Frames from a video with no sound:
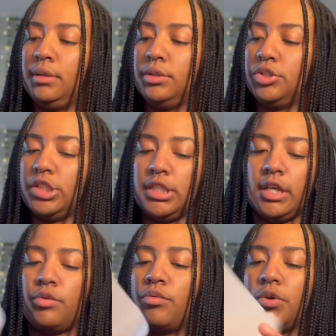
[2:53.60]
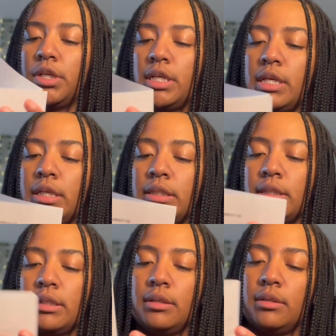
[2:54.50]
Just like warnings
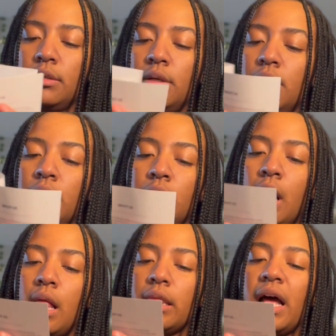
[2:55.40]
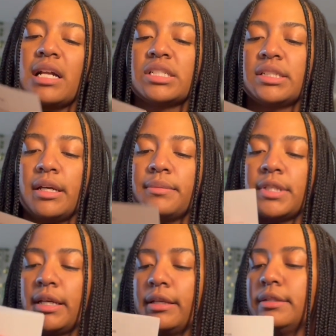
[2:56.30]
and lash steps,
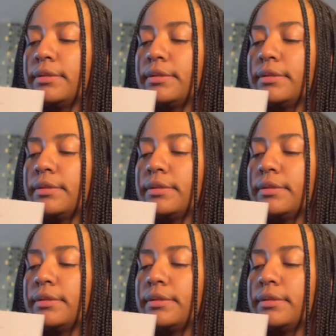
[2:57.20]
I guess.